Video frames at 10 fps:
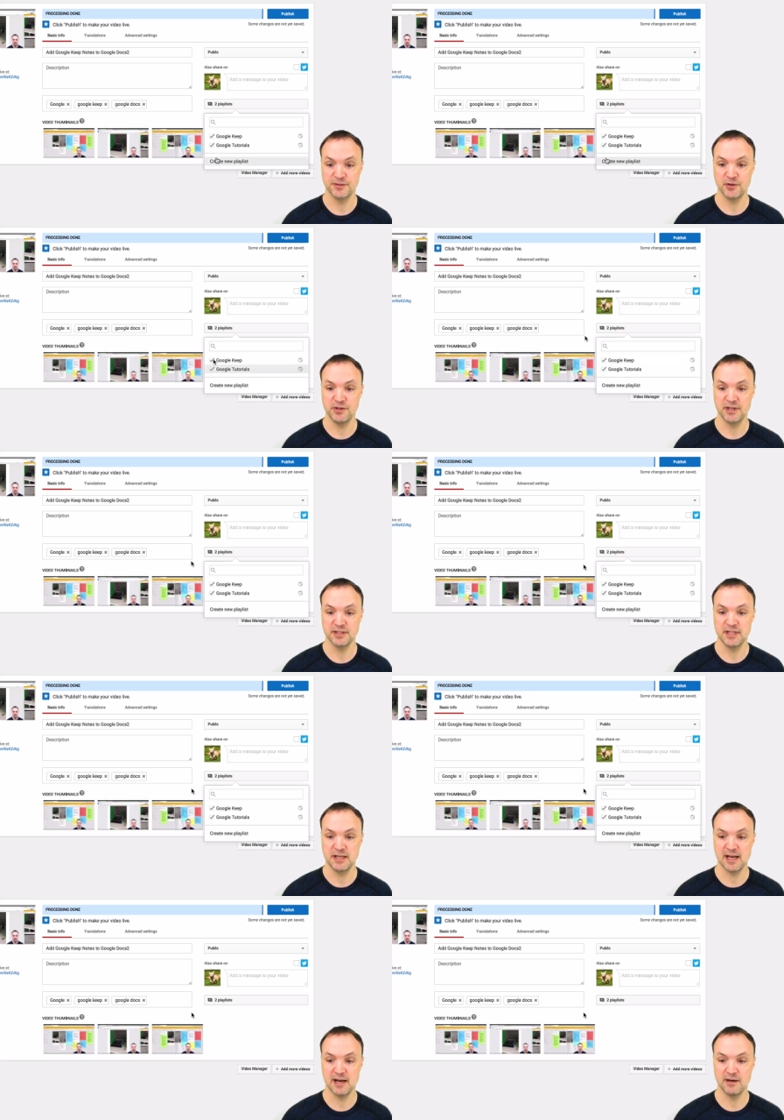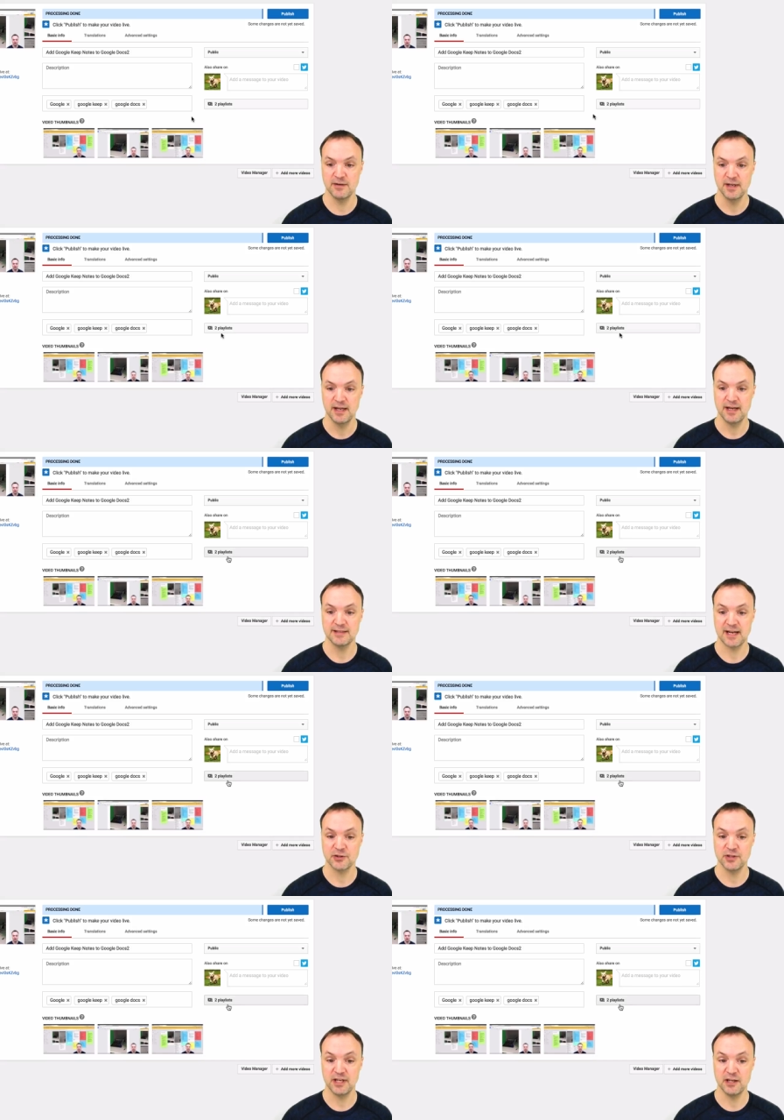So you can see now it's
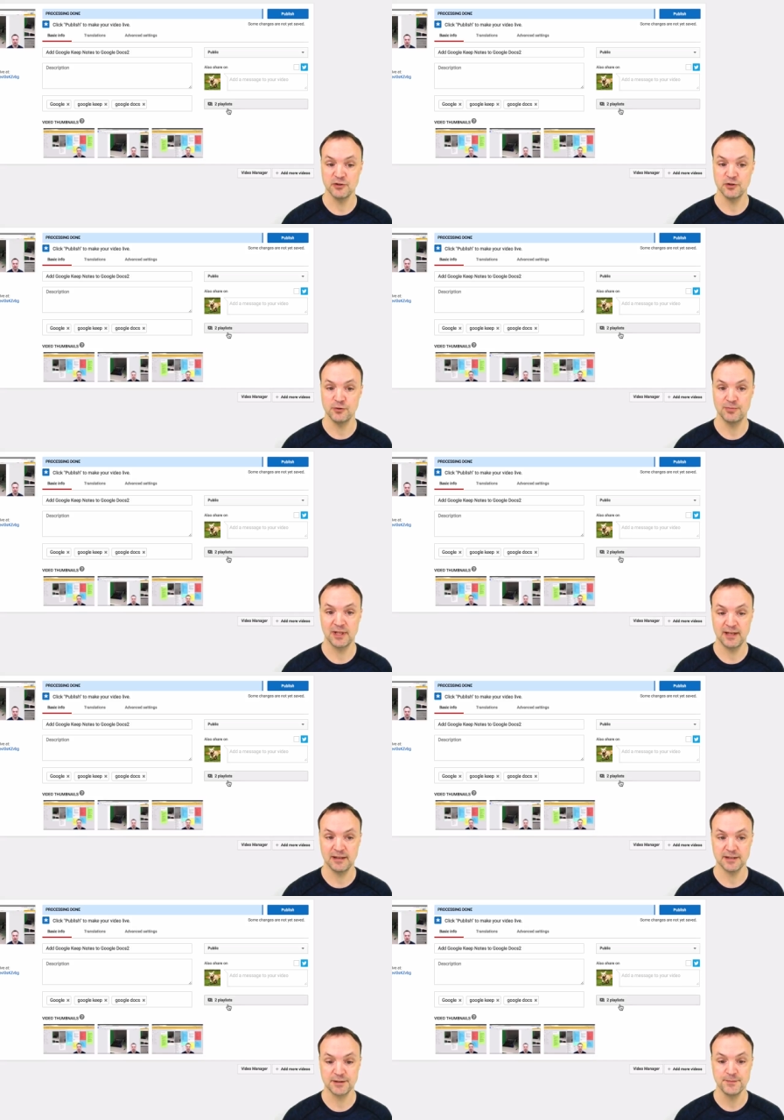actually into playlist.